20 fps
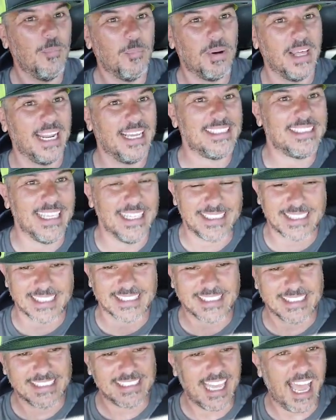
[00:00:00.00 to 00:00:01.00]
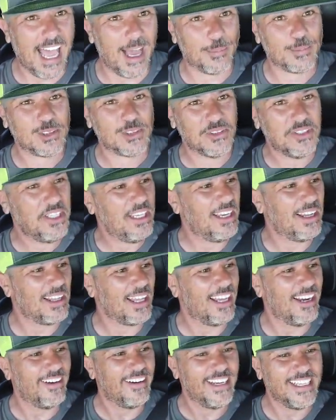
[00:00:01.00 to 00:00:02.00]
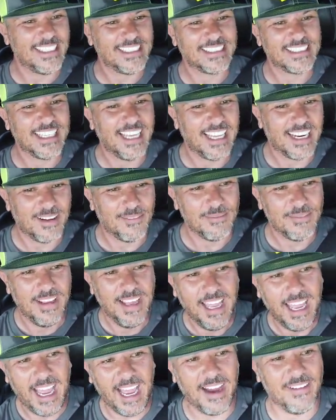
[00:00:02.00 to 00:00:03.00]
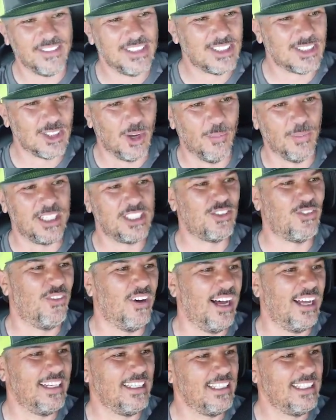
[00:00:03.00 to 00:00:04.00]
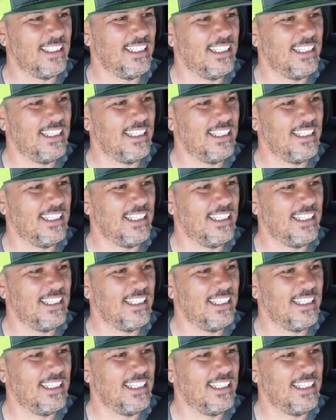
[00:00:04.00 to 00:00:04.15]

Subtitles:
But I think this is absolutely hilarious and I'm having so much fun.